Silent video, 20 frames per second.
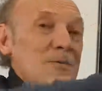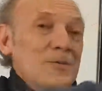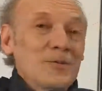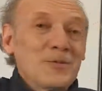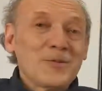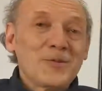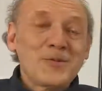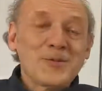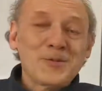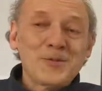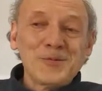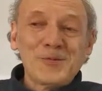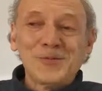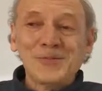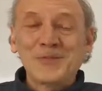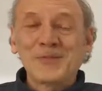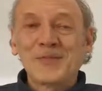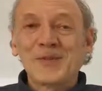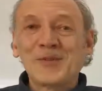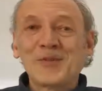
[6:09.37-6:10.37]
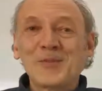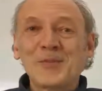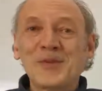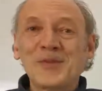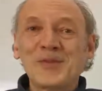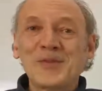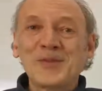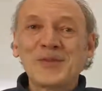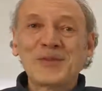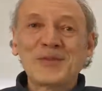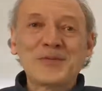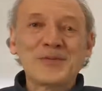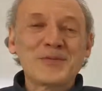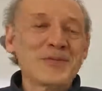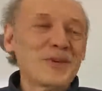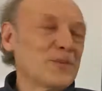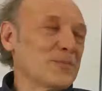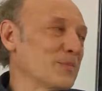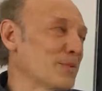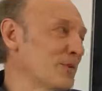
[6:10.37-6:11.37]
So that's basically the
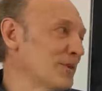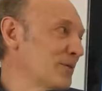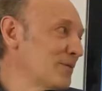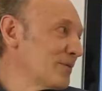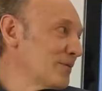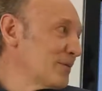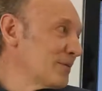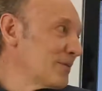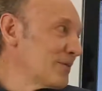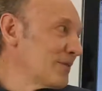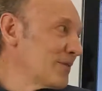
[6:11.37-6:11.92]
fun part of it.